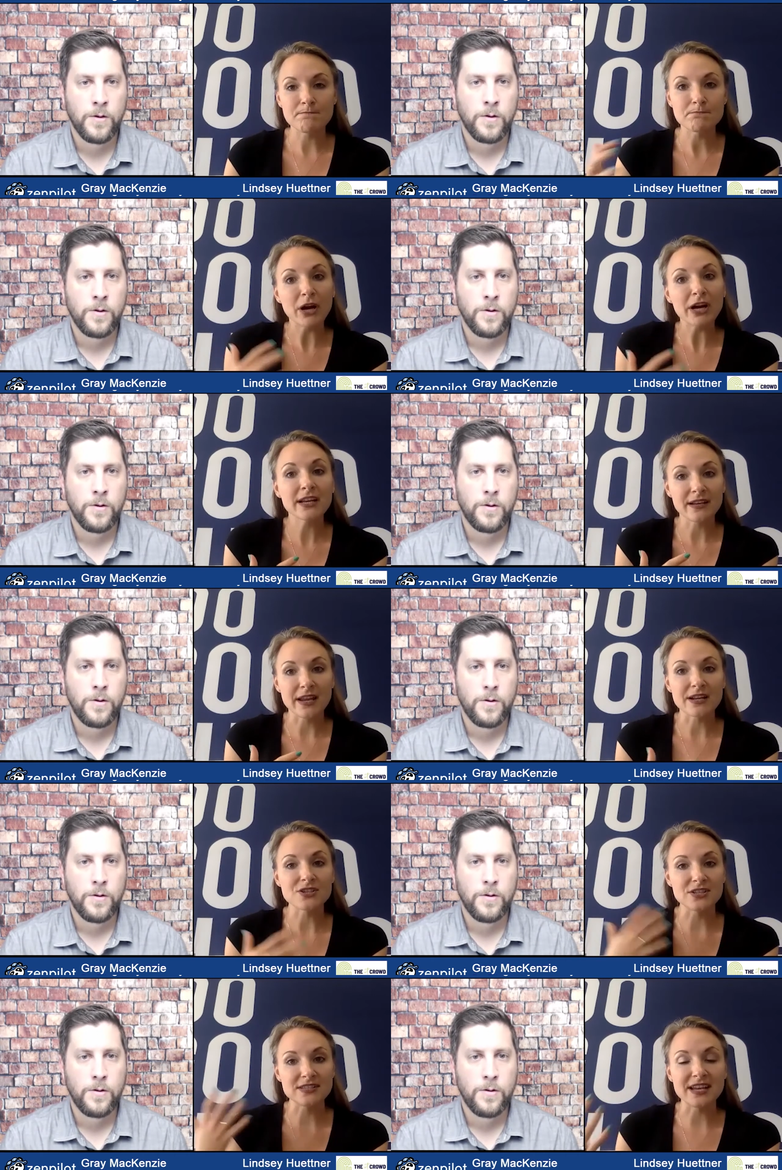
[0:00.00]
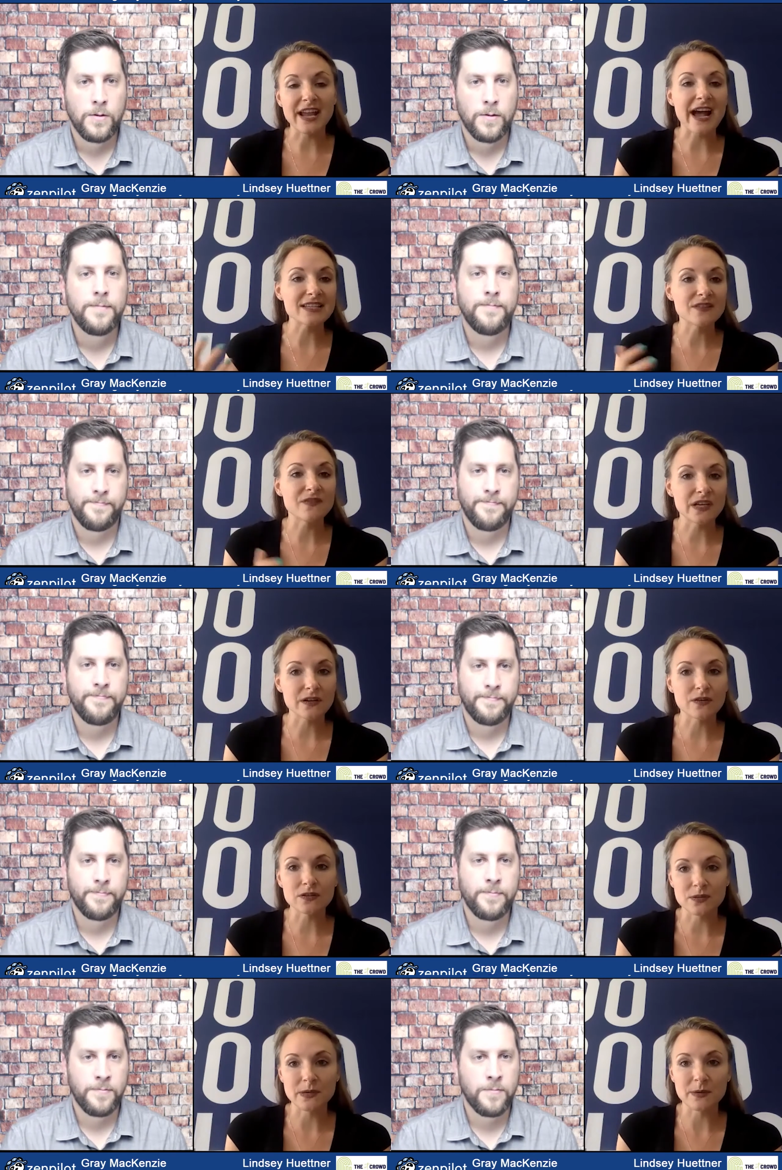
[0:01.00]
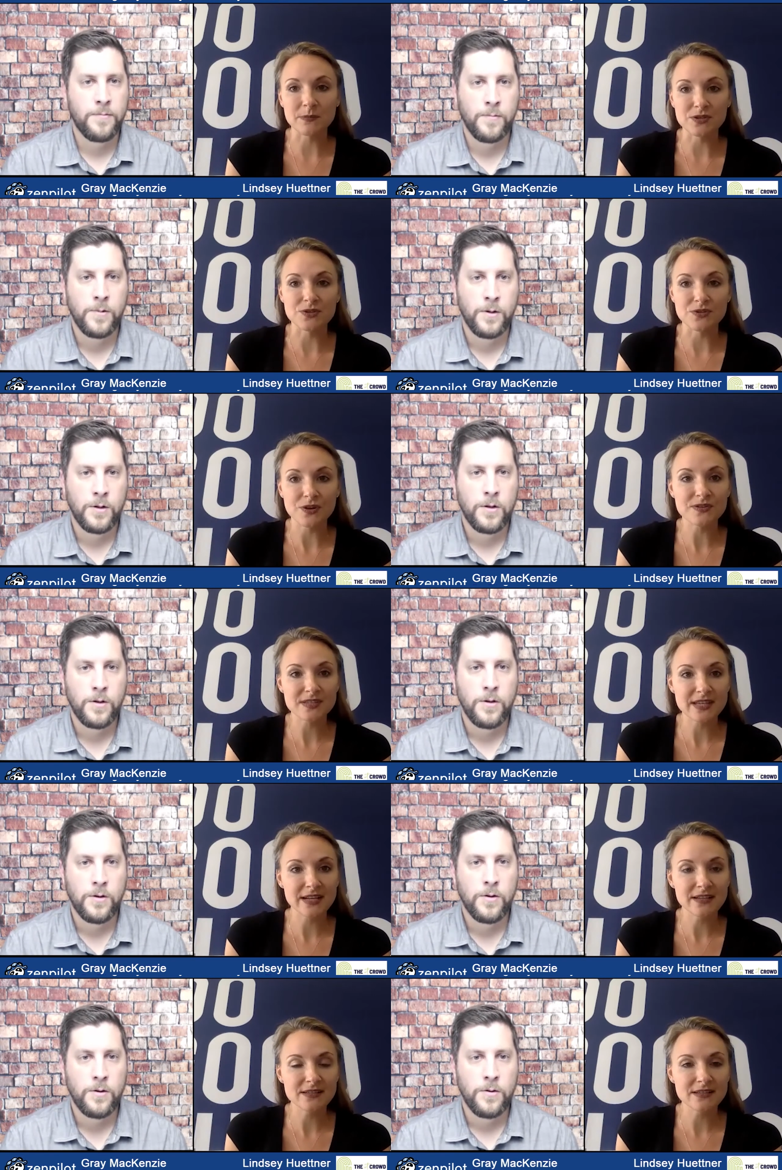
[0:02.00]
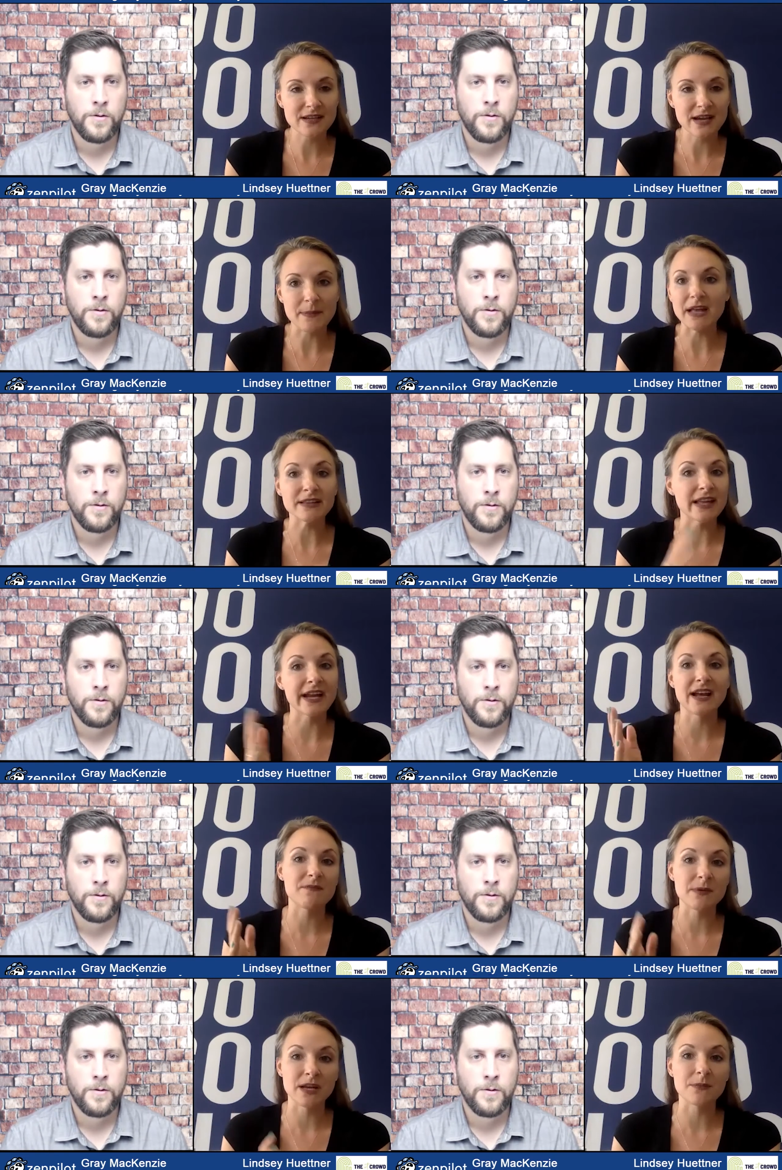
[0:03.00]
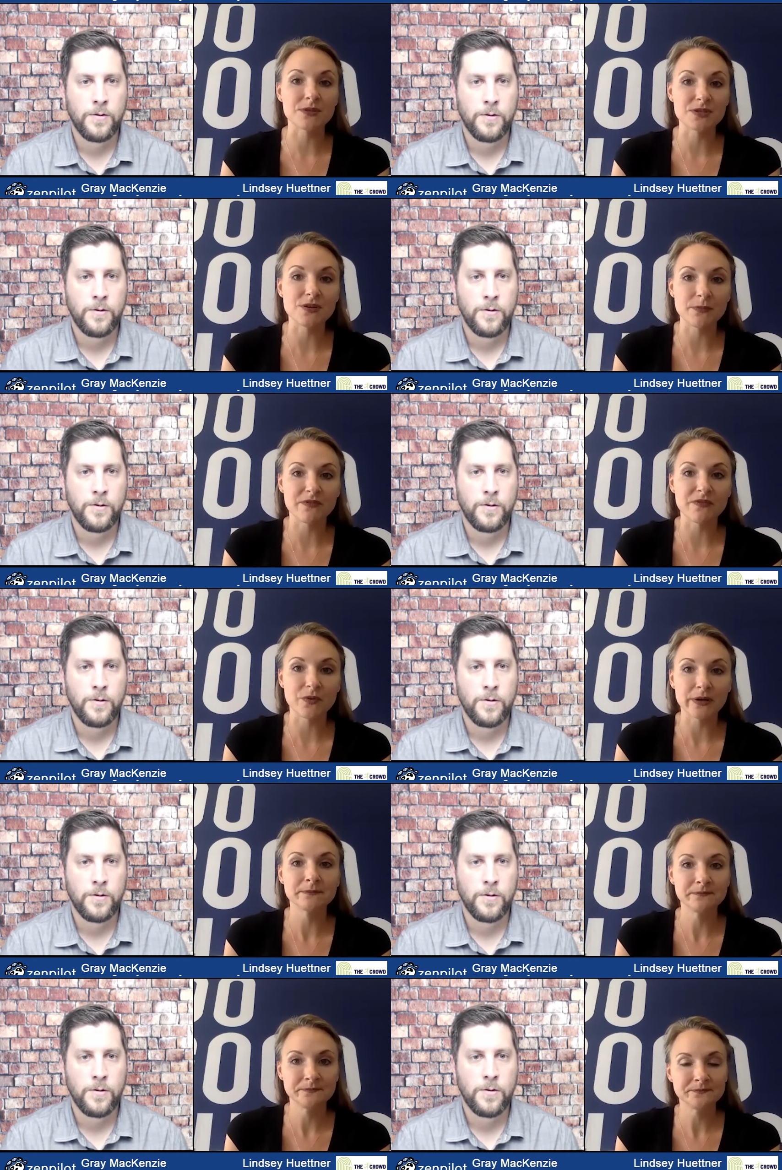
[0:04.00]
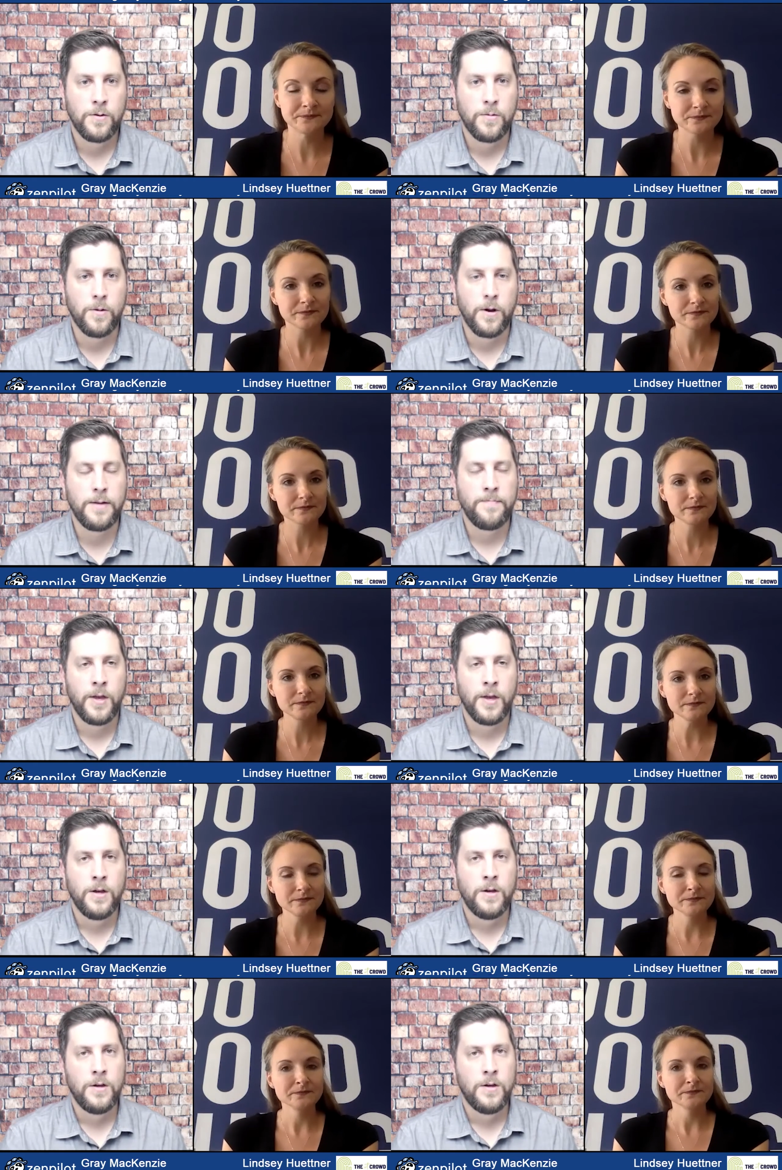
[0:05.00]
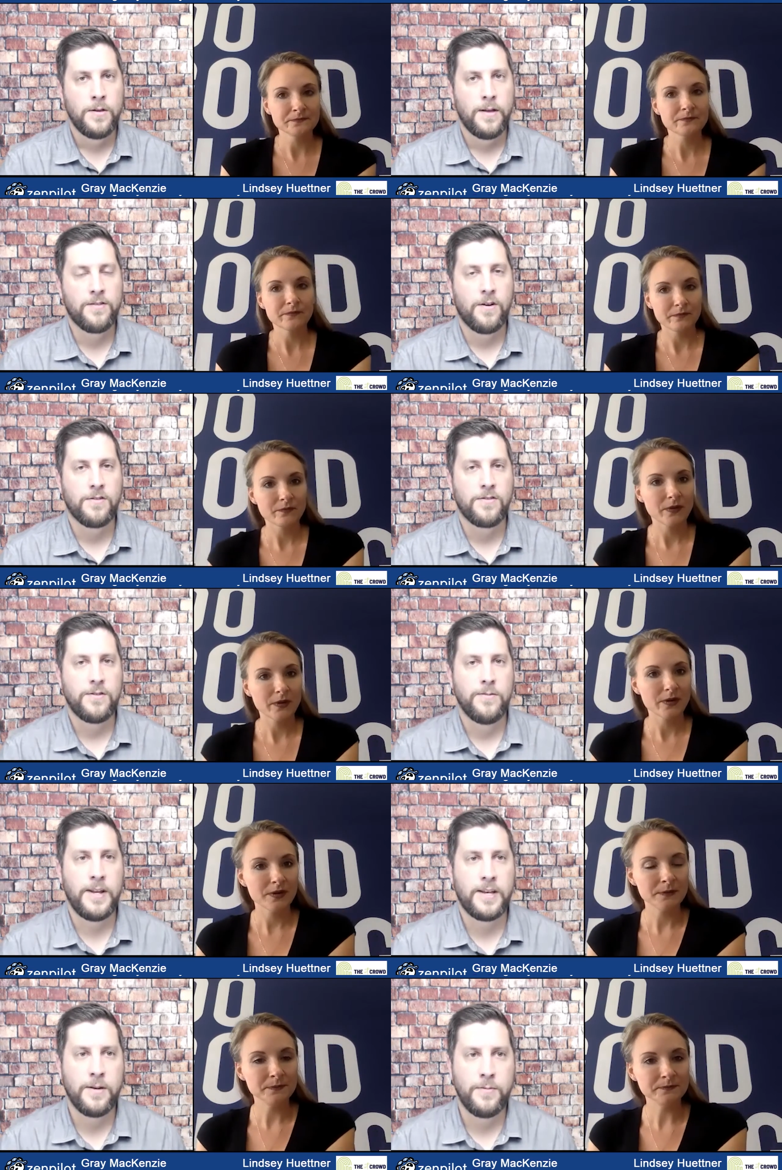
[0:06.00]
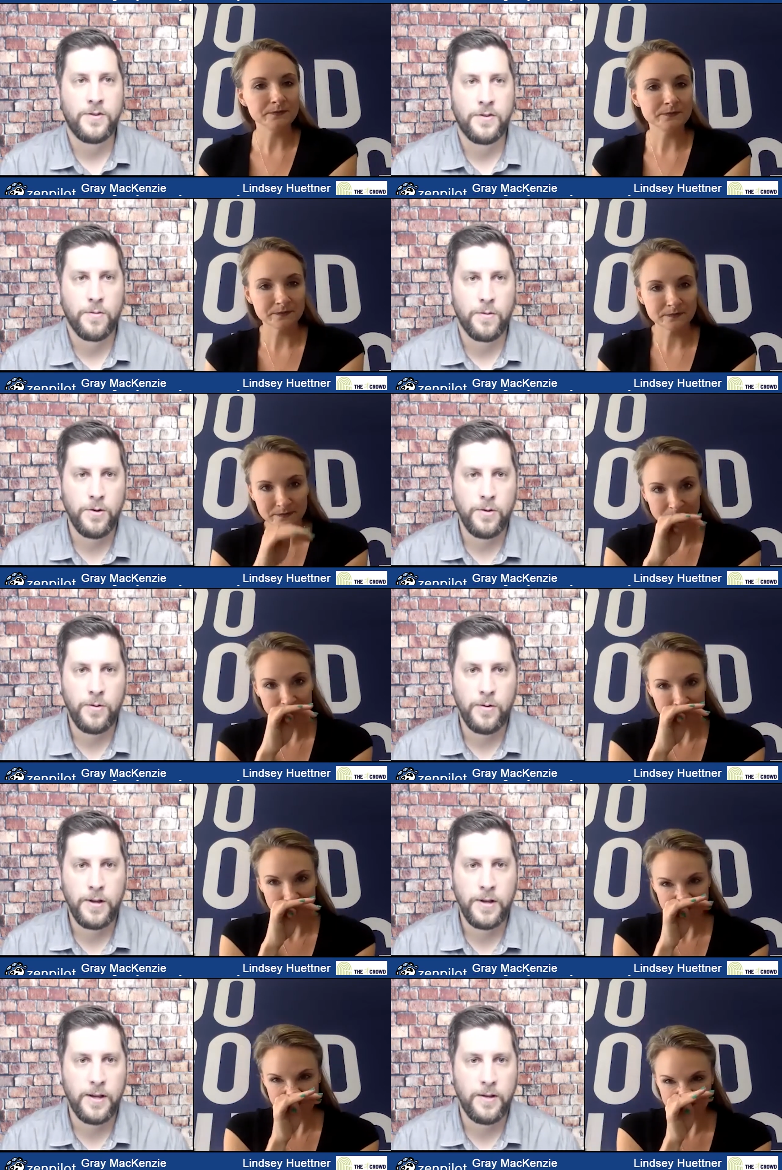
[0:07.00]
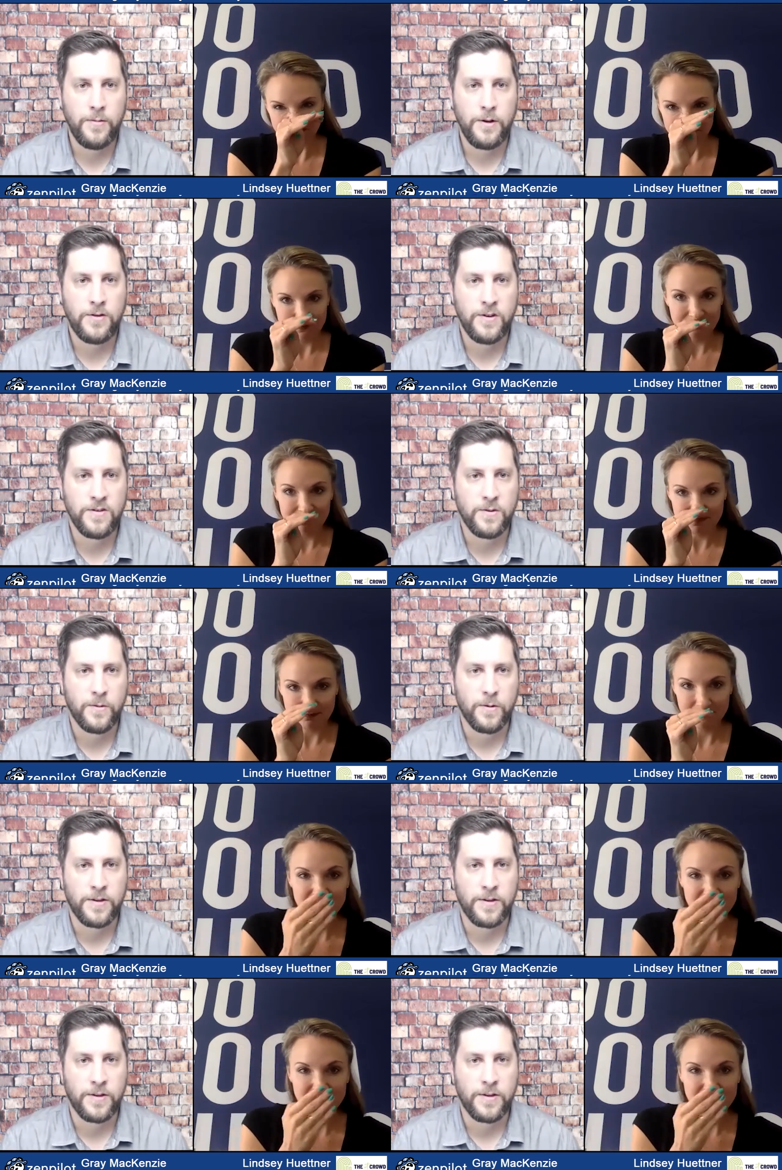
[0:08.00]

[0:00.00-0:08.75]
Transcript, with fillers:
Speaker 1: marketing agency as a vehicle to be able to do those things, unlike I've been able to do before.
Speaker 2: Right. That's awesome. And it comes through, and we had a chance to work